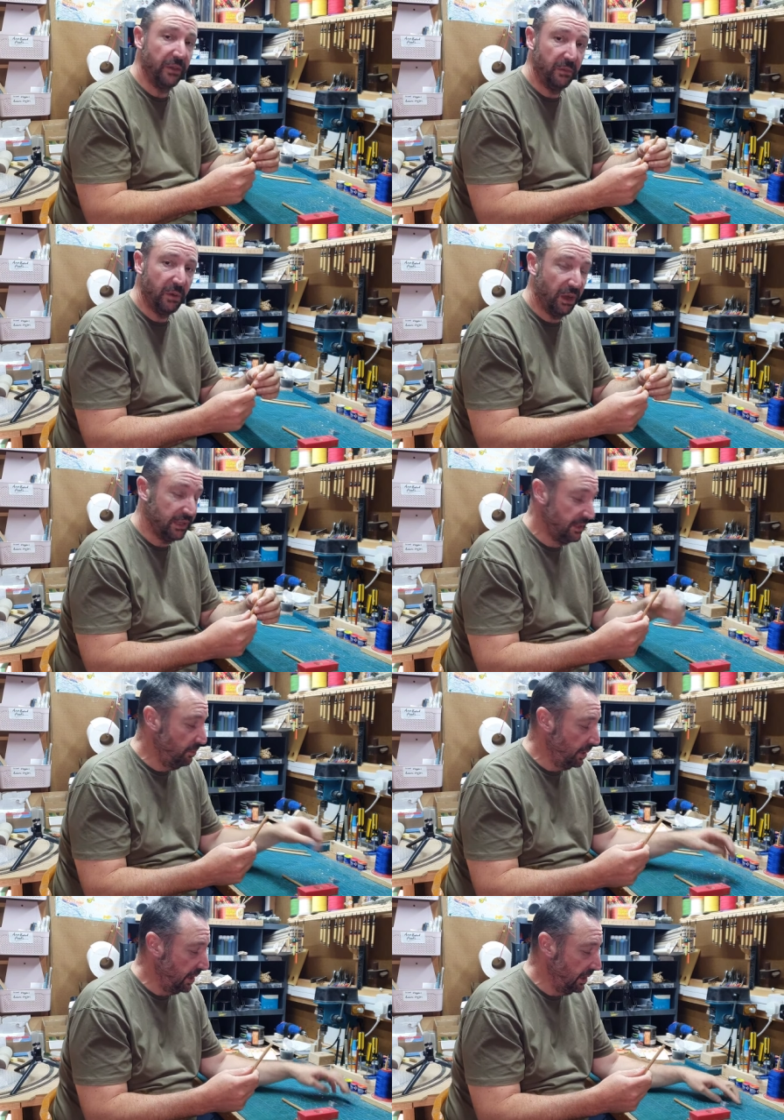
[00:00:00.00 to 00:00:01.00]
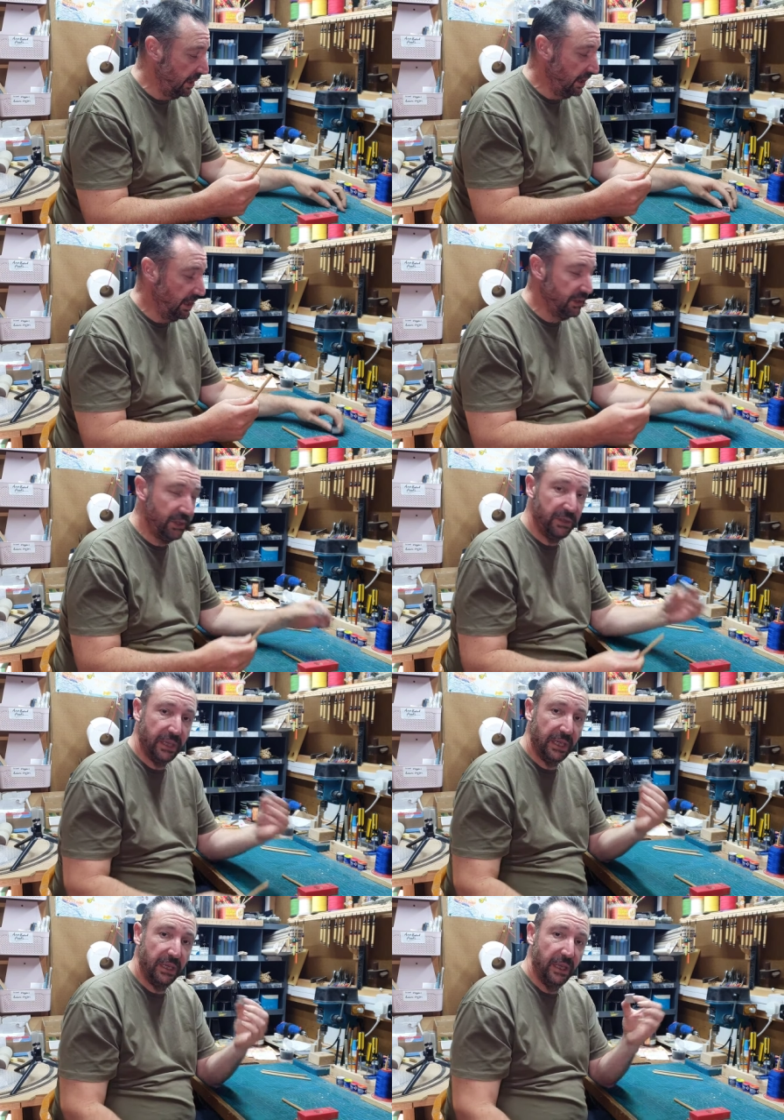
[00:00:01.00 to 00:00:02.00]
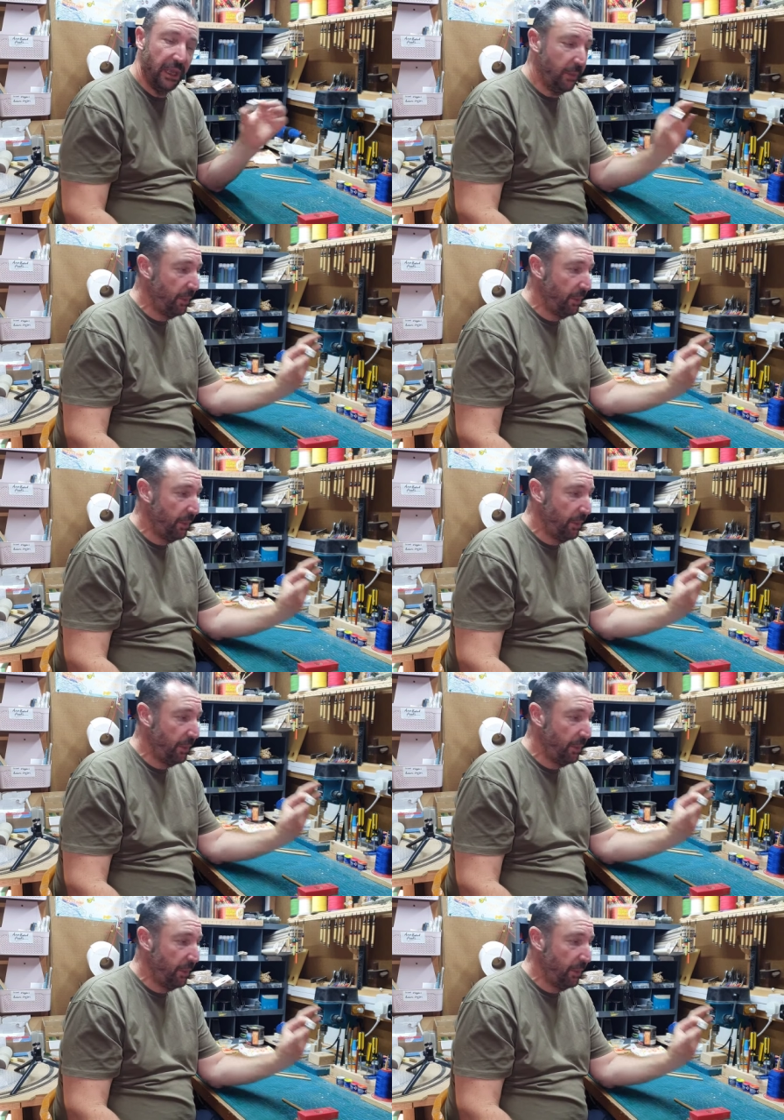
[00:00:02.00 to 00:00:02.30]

One of them, quite simply, is using